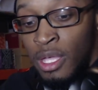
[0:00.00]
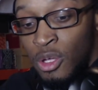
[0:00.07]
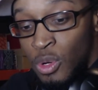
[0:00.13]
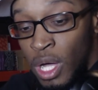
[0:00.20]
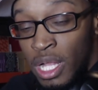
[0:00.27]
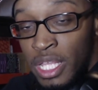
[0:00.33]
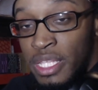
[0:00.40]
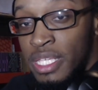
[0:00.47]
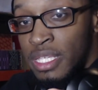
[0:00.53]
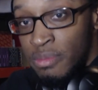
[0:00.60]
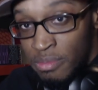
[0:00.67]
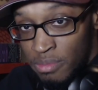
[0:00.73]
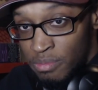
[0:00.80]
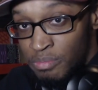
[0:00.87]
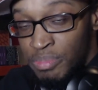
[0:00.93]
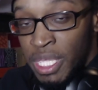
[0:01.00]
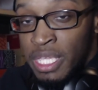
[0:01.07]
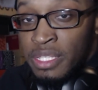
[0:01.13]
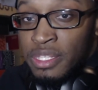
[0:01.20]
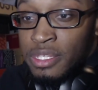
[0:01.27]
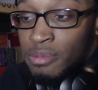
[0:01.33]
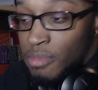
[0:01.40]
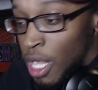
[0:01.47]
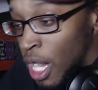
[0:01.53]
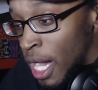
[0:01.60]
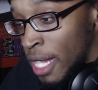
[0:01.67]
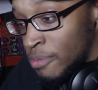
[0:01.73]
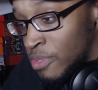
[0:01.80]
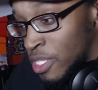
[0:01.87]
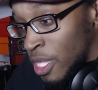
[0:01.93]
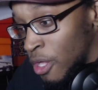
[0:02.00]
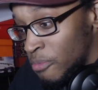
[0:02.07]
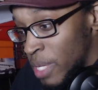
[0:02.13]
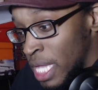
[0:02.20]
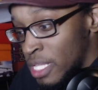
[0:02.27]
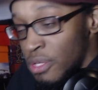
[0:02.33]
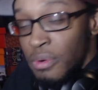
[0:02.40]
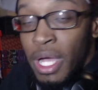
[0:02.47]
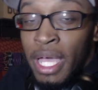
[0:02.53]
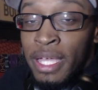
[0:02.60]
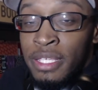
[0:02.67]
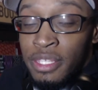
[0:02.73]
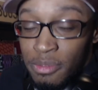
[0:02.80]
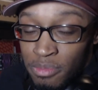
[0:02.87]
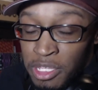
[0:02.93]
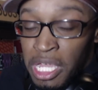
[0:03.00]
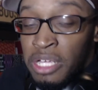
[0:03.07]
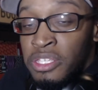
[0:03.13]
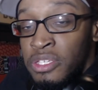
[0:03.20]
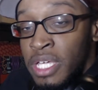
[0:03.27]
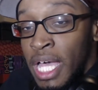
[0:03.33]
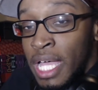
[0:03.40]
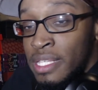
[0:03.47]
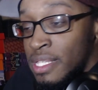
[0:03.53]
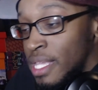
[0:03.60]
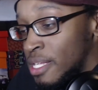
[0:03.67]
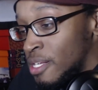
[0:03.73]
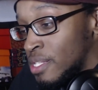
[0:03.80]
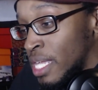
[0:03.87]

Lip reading: Quality, Beats. Alright, so anyways, talk to you guys later.